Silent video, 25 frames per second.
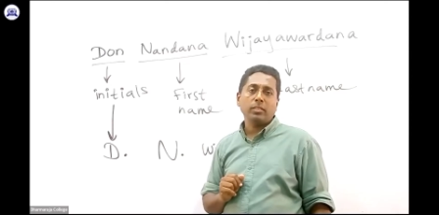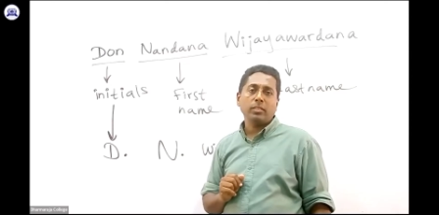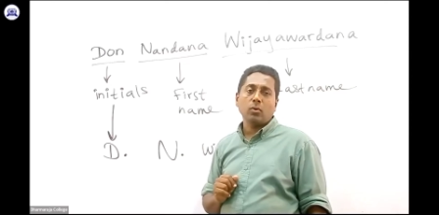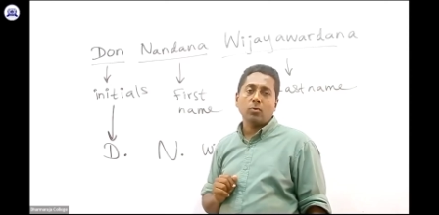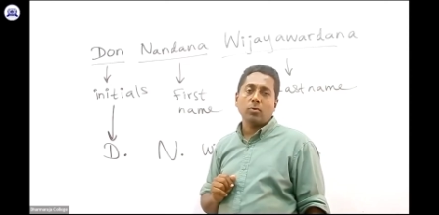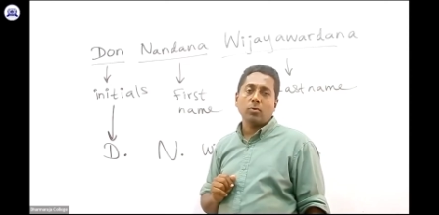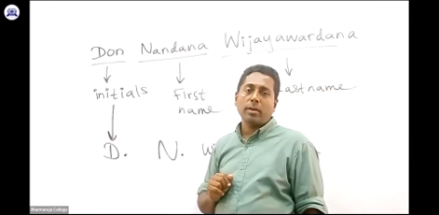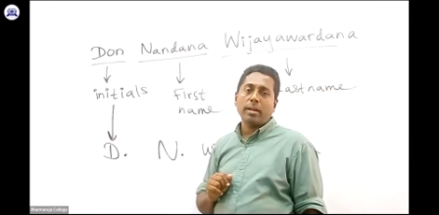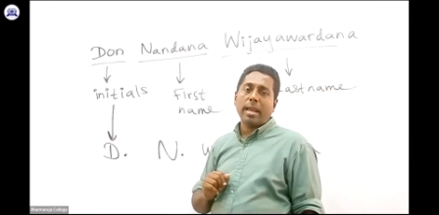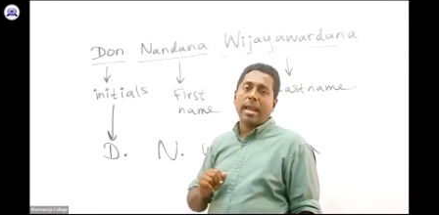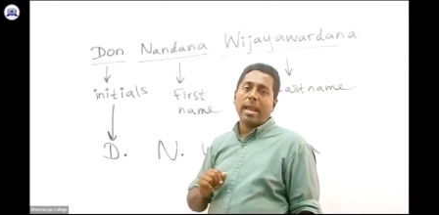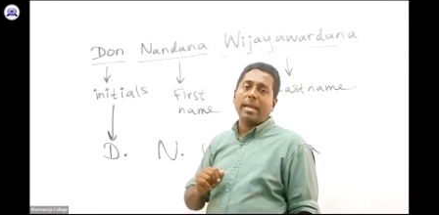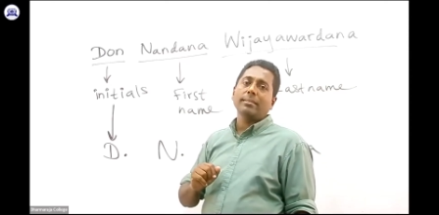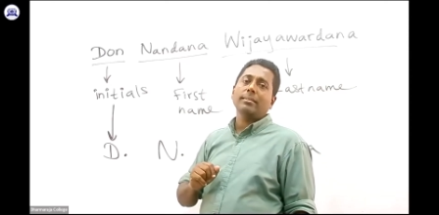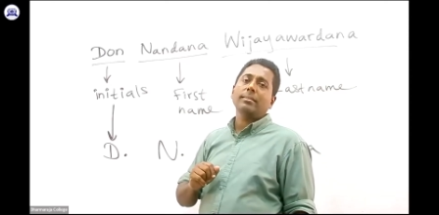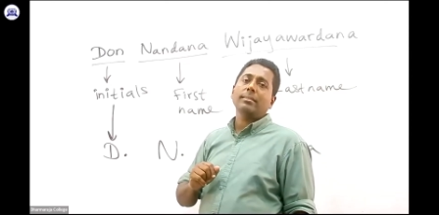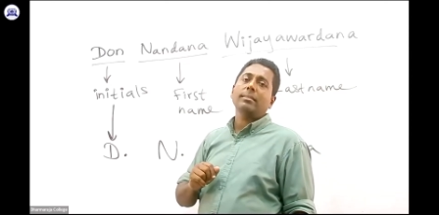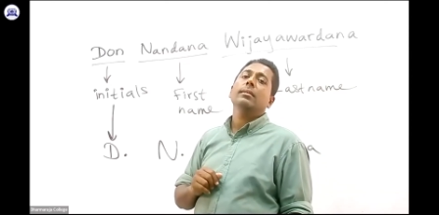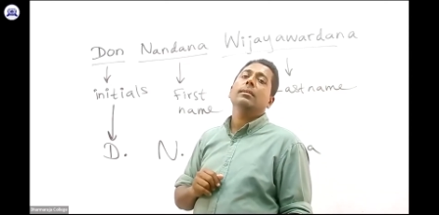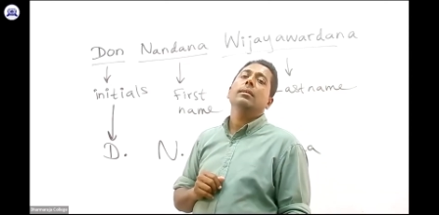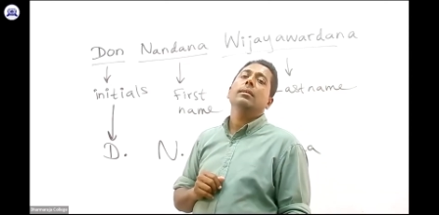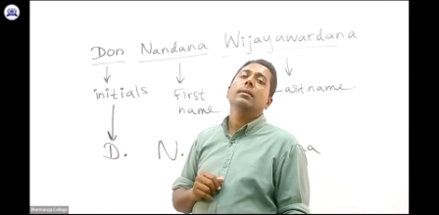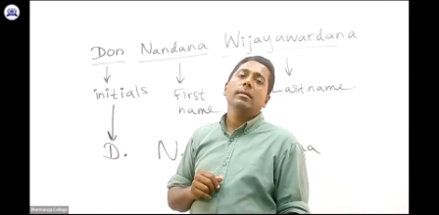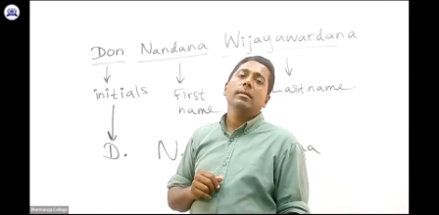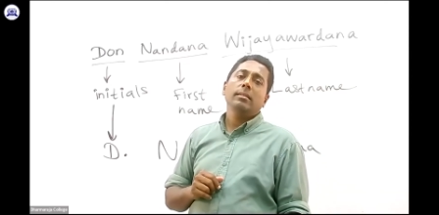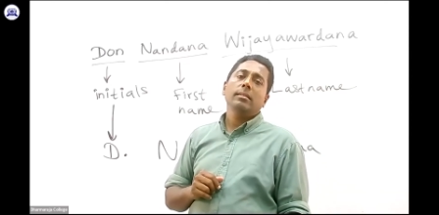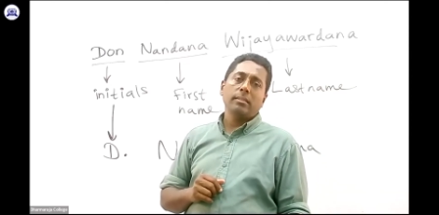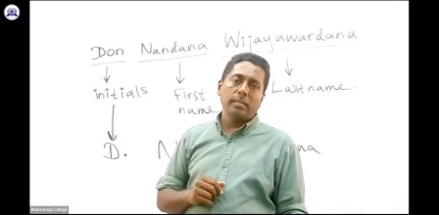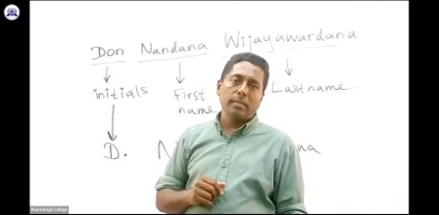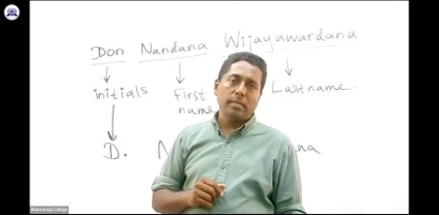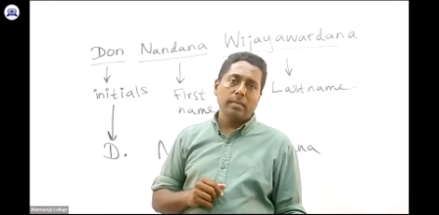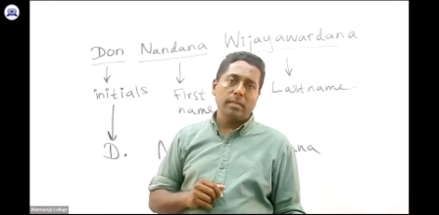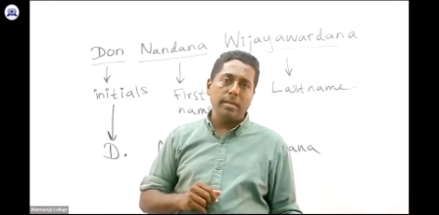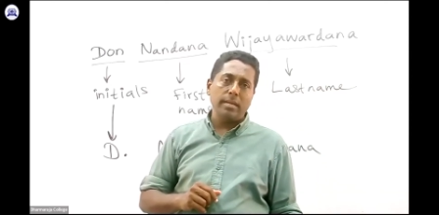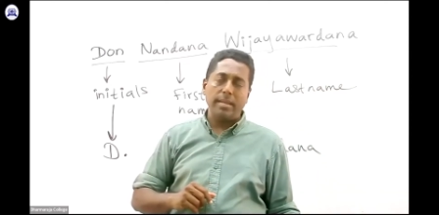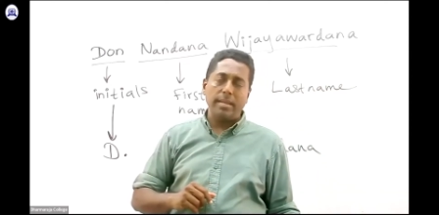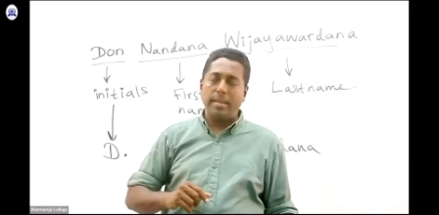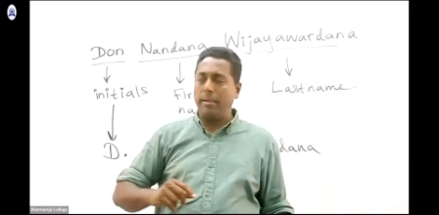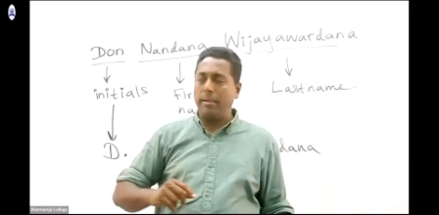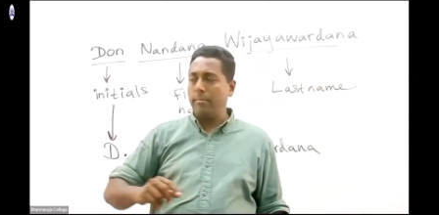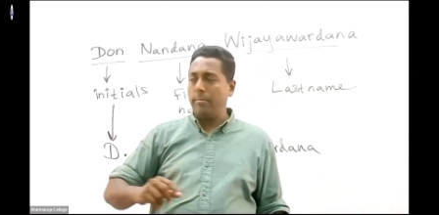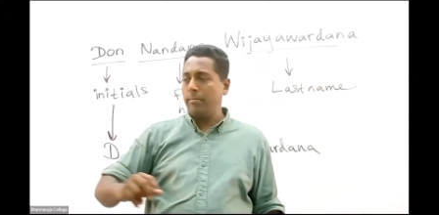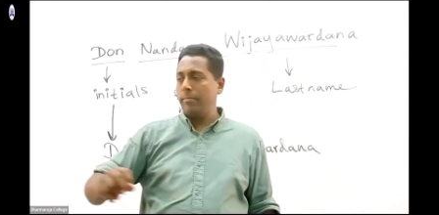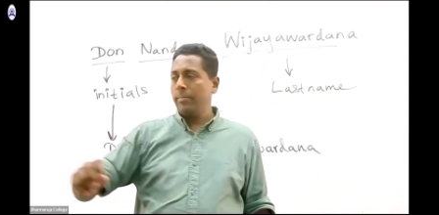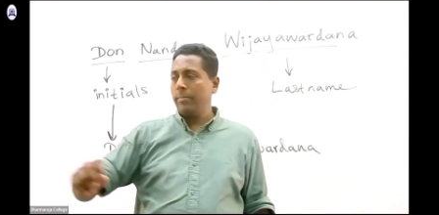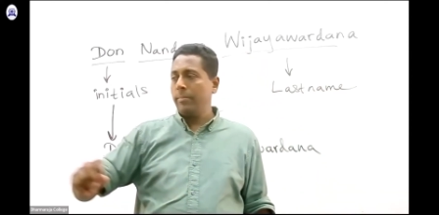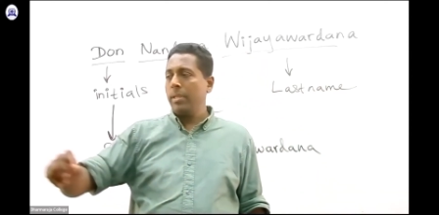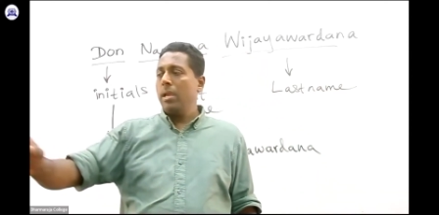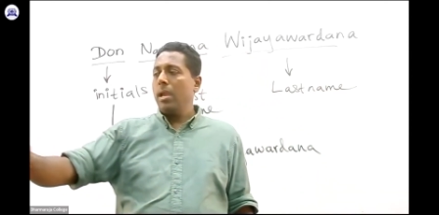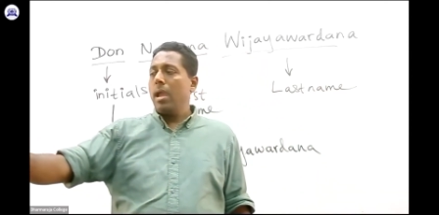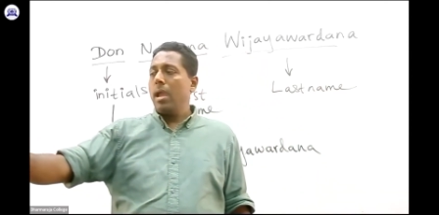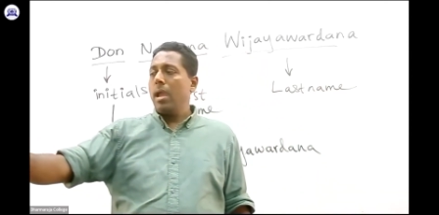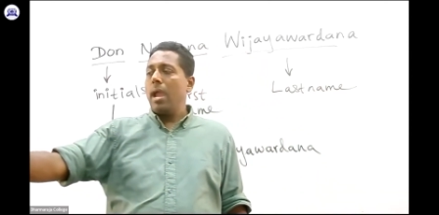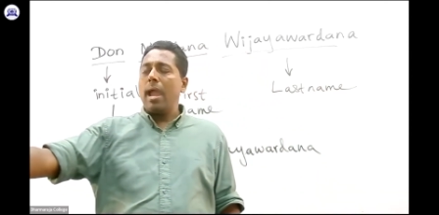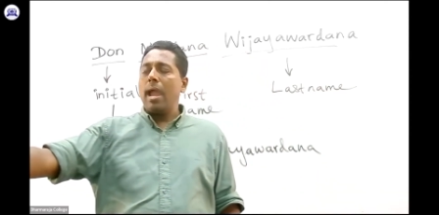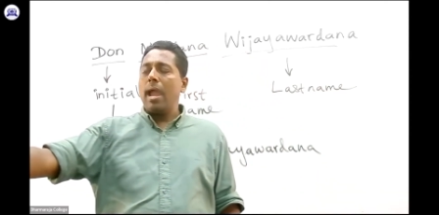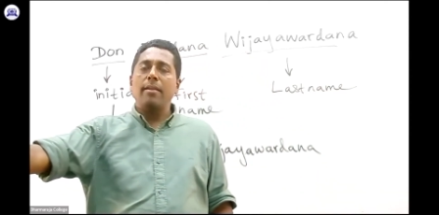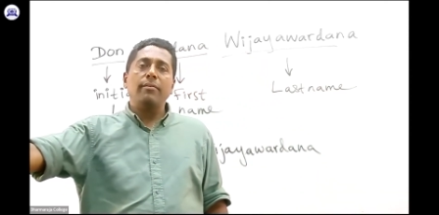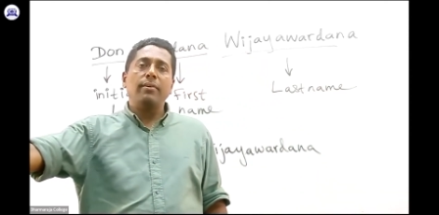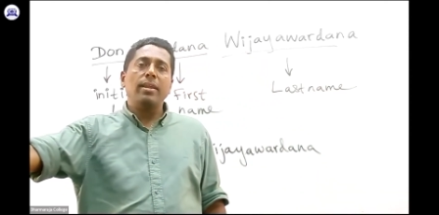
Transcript: known as surname. And